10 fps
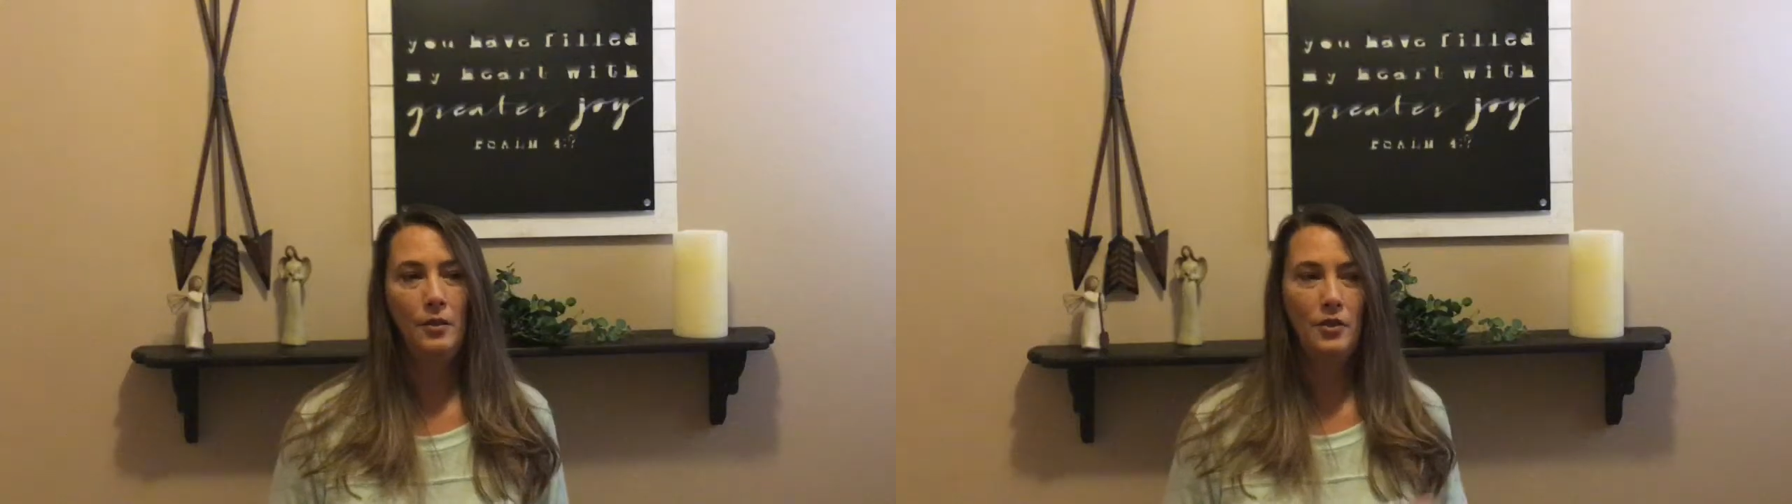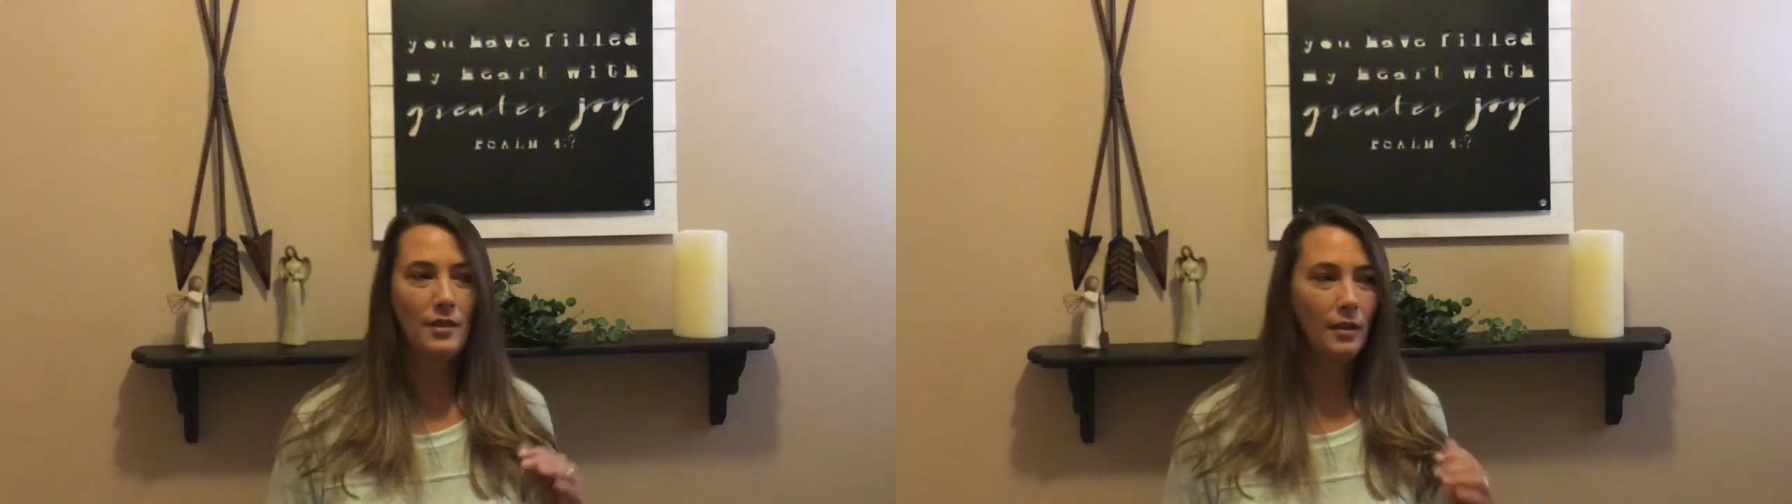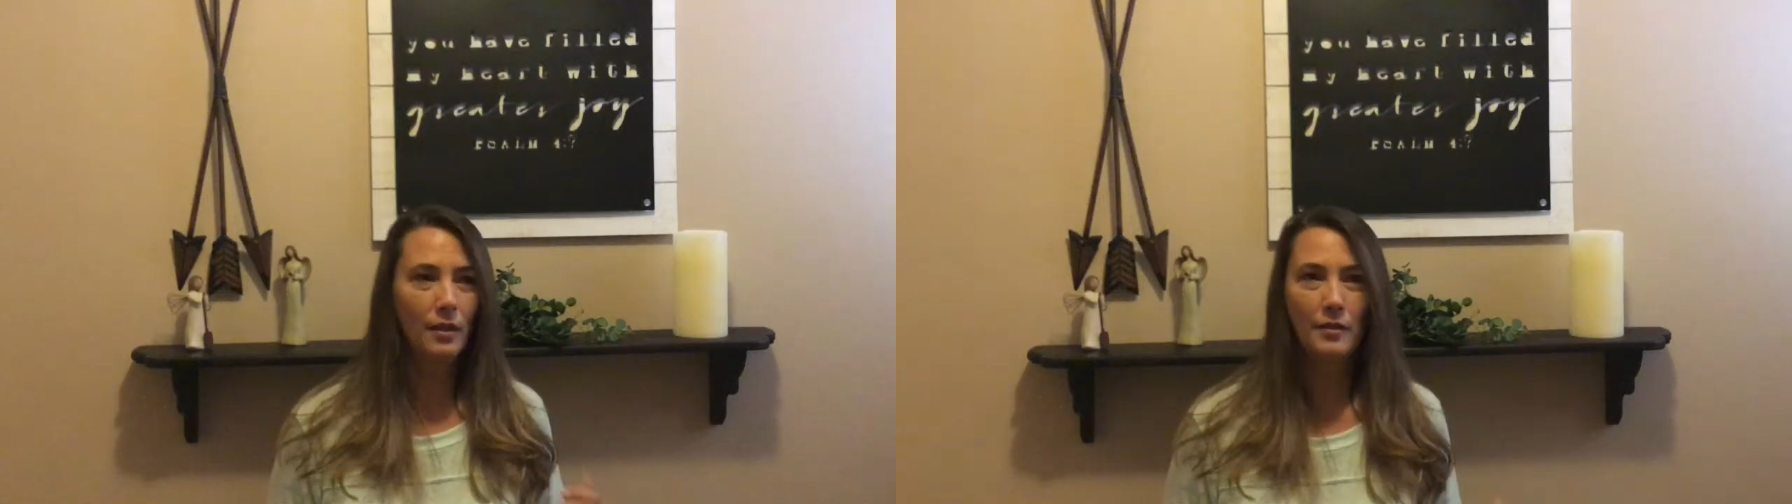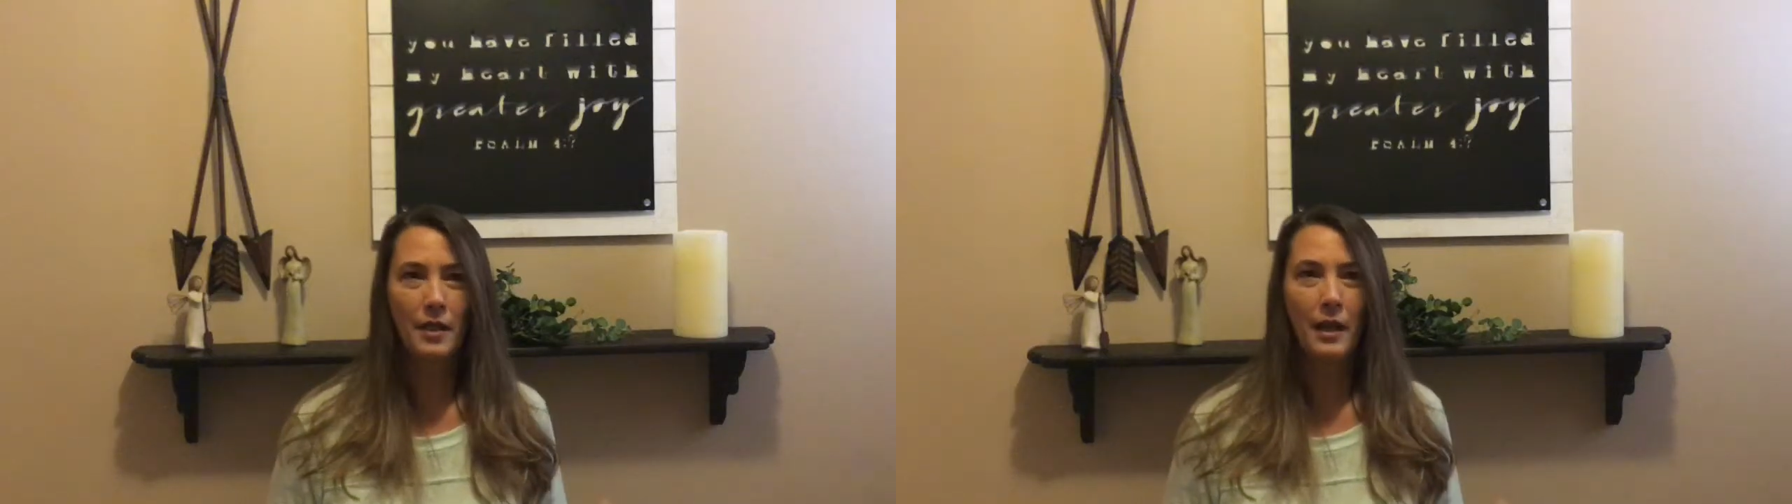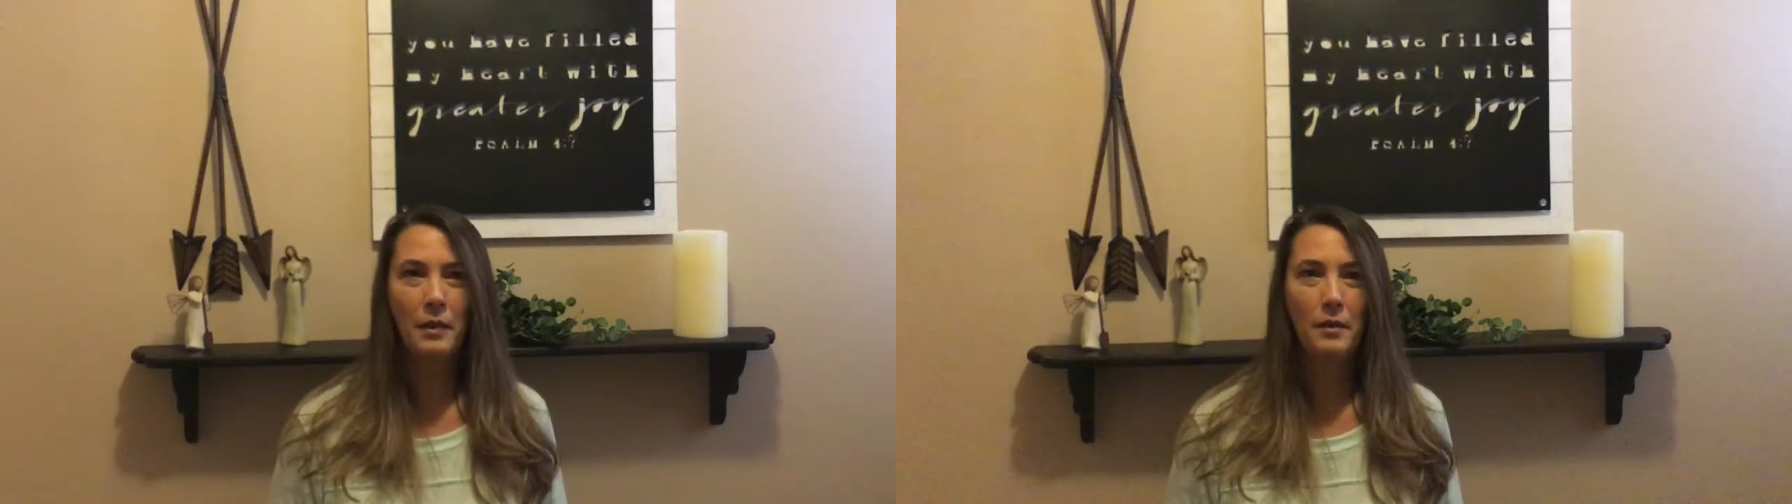just a little
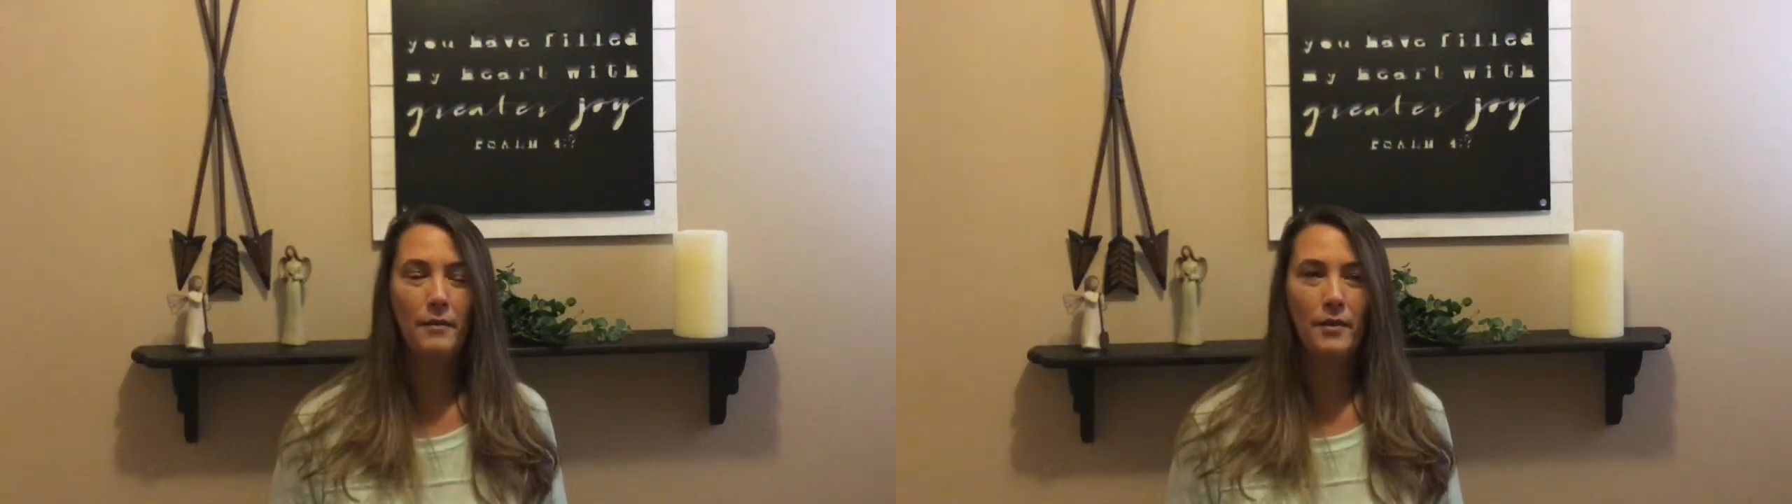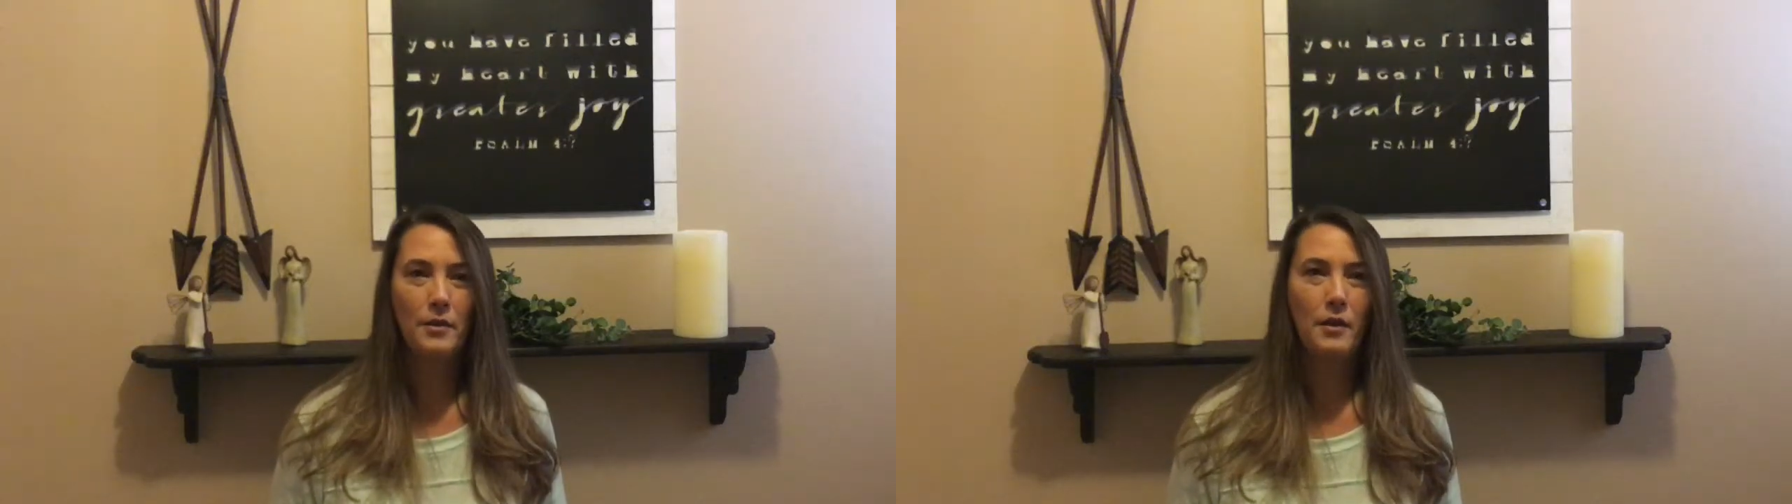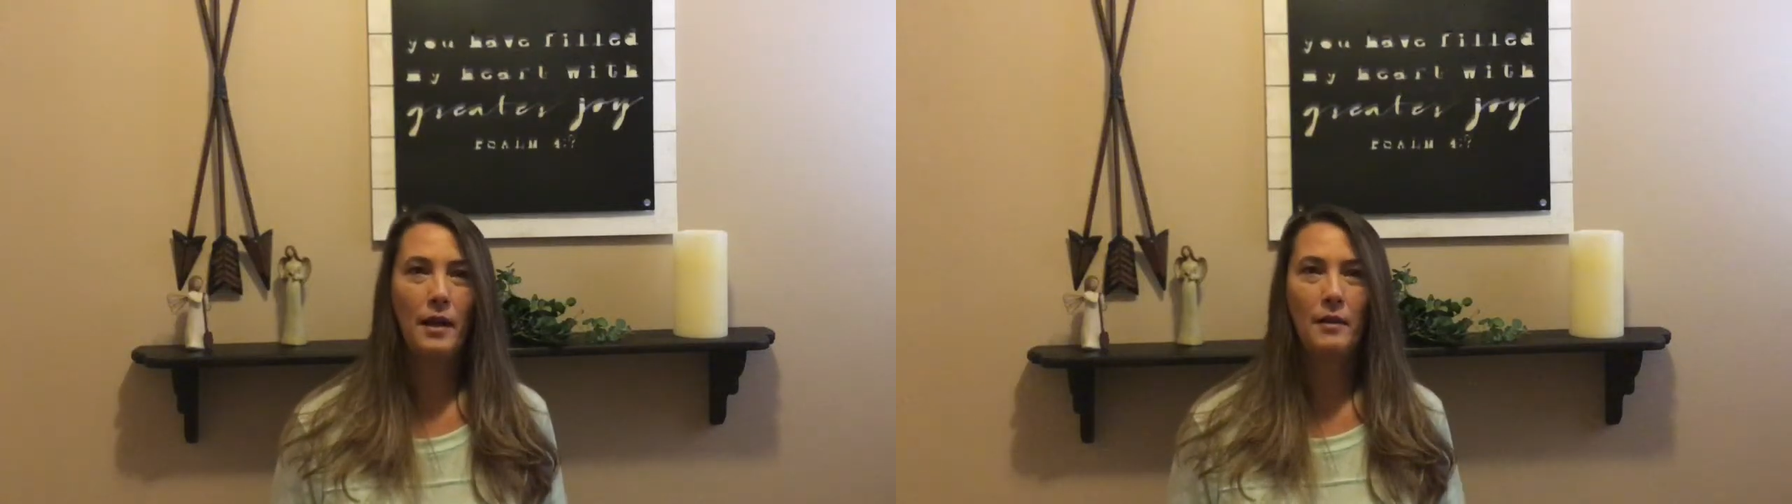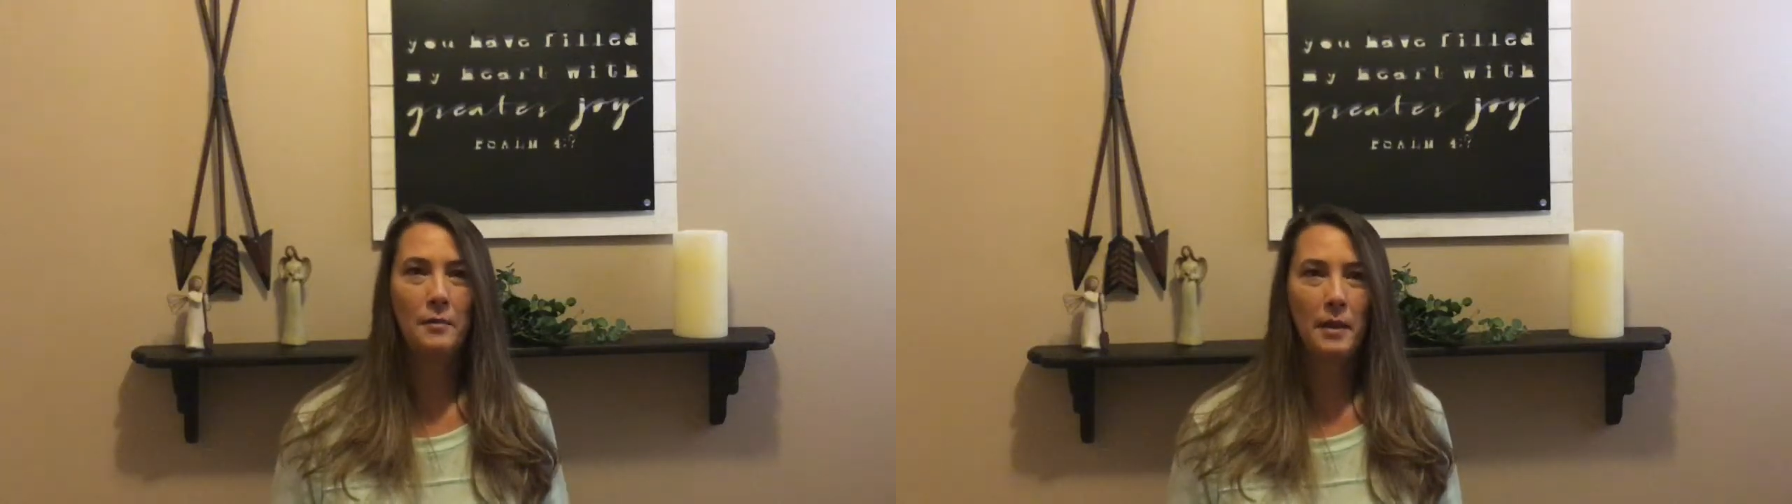tiny refrigerator,